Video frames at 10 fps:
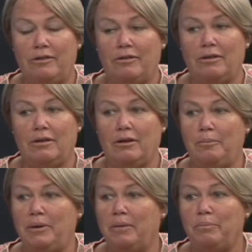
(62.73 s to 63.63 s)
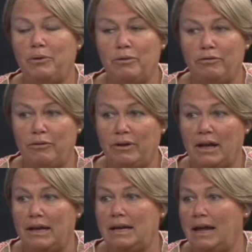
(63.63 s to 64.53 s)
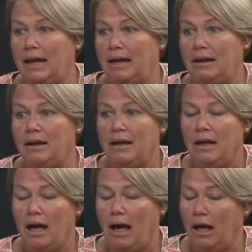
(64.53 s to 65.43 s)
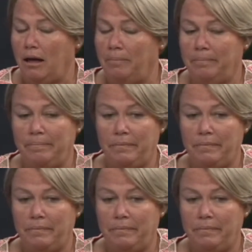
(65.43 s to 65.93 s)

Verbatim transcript: It's going to be a beautiful night, and um,